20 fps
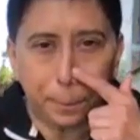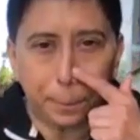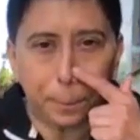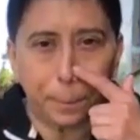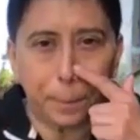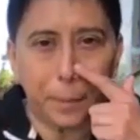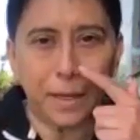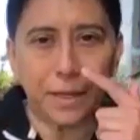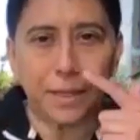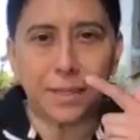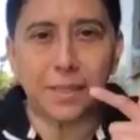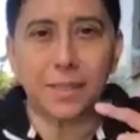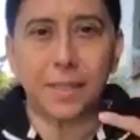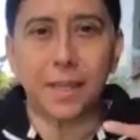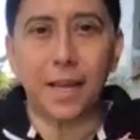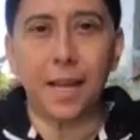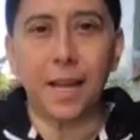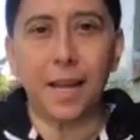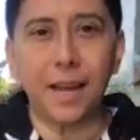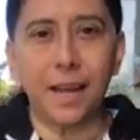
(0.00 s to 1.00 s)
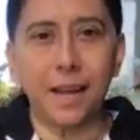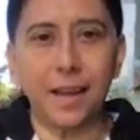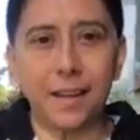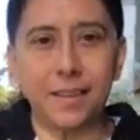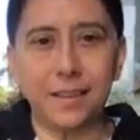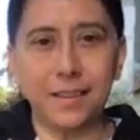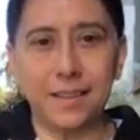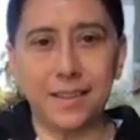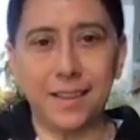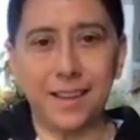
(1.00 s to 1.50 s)

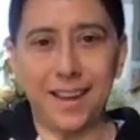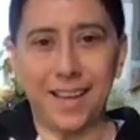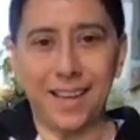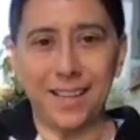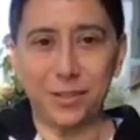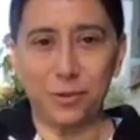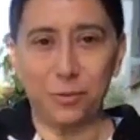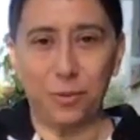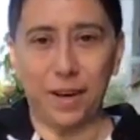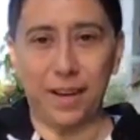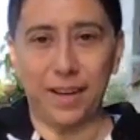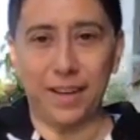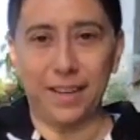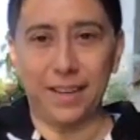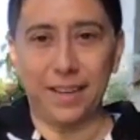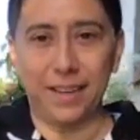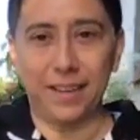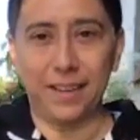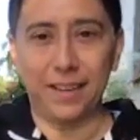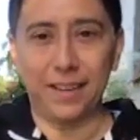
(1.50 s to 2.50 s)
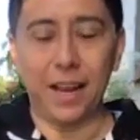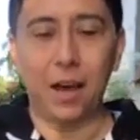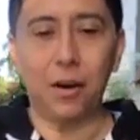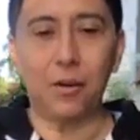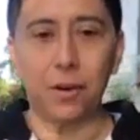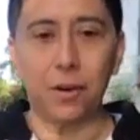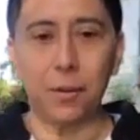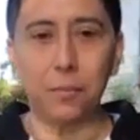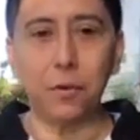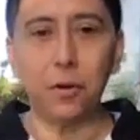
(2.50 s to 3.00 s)
Extend in the last one. Now
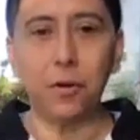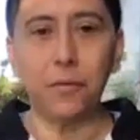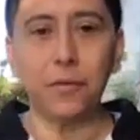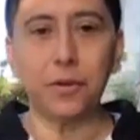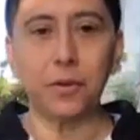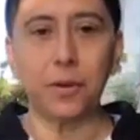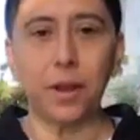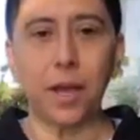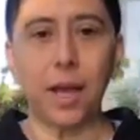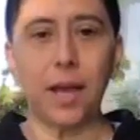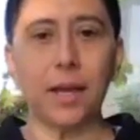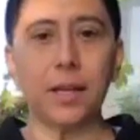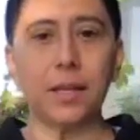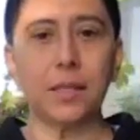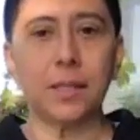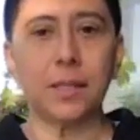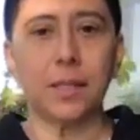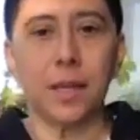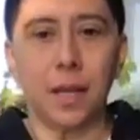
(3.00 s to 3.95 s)
remove your hands.